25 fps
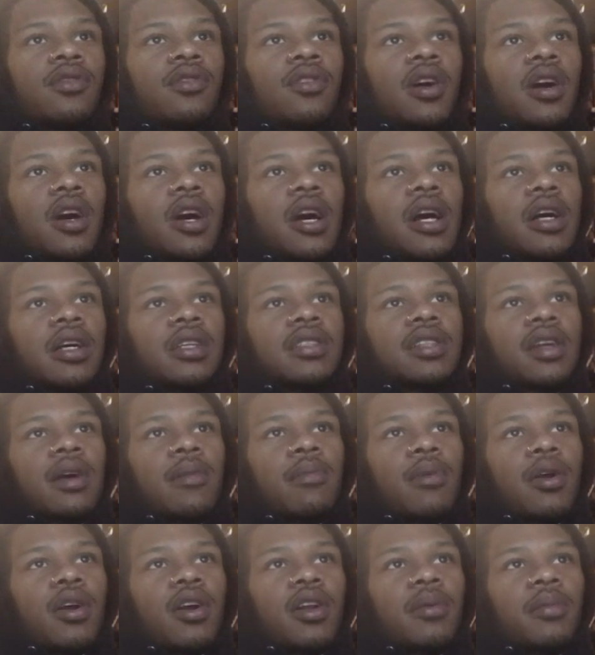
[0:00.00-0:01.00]
Fuck,
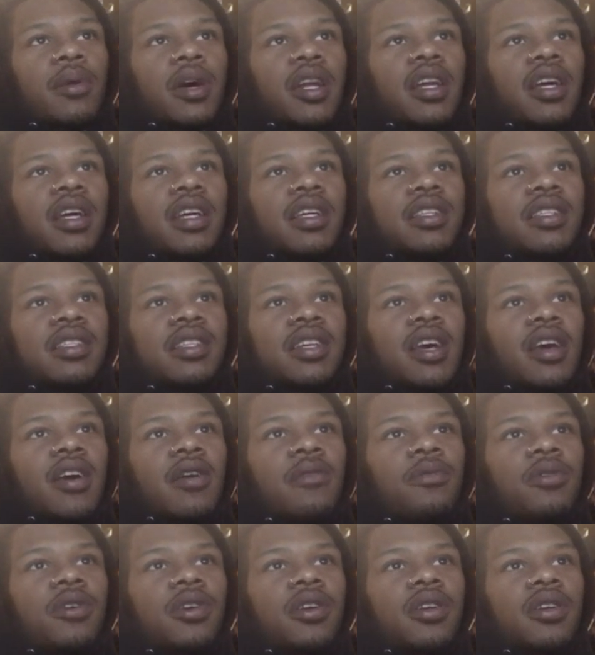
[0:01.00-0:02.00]
stop burning my nigga
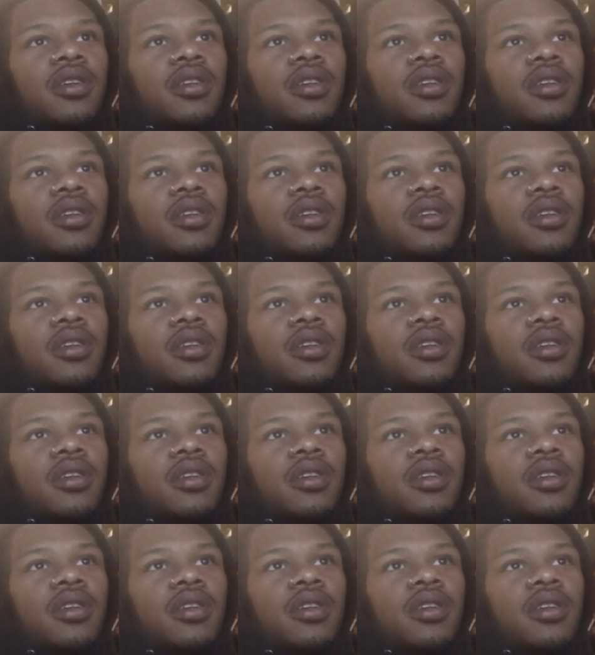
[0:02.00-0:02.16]
Jimmy.